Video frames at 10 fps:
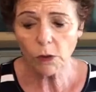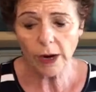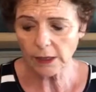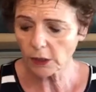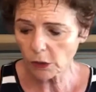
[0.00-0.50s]

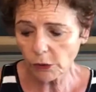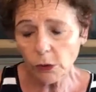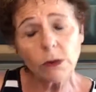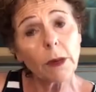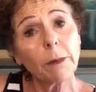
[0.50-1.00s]
write, you know, you,
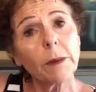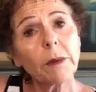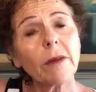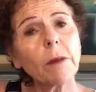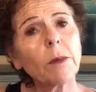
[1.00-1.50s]
some people
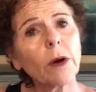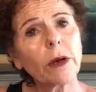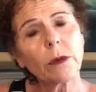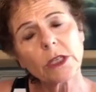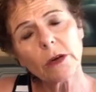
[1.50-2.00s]
have a book
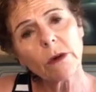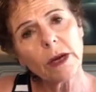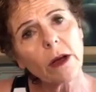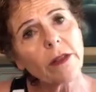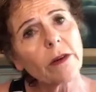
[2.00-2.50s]
in which they
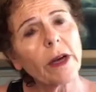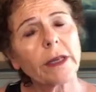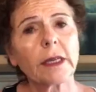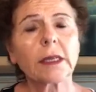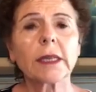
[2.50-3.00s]
write all their
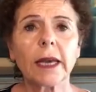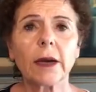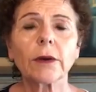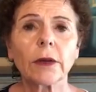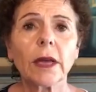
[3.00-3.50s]
ideas
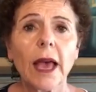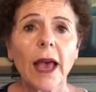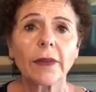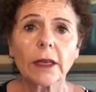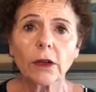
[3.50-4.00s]
down
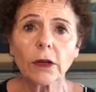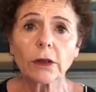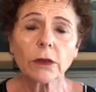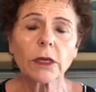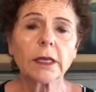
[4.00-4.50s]
and they look at
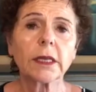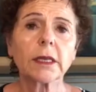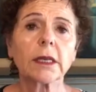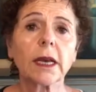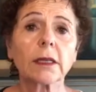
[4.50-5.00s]
those
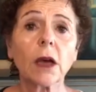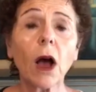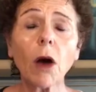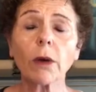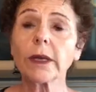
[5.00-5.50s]
ideas and ask,
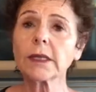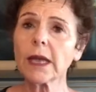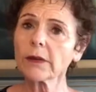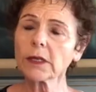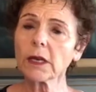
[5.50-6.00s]
oh, is
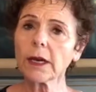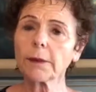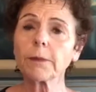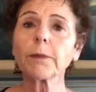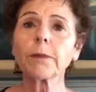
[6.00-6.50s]
now the time?
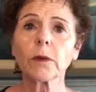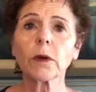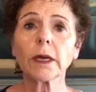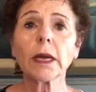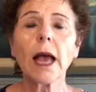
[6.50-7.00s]

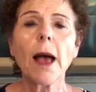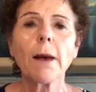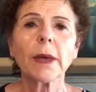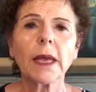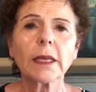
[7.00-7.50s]

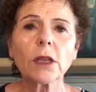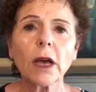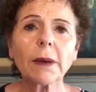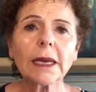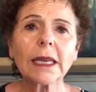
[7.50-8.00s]
But It's not
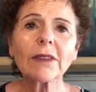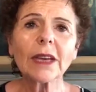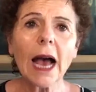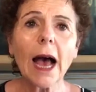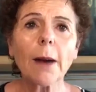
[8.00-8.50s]
about
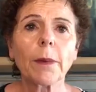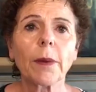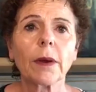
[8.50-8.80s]
giving up,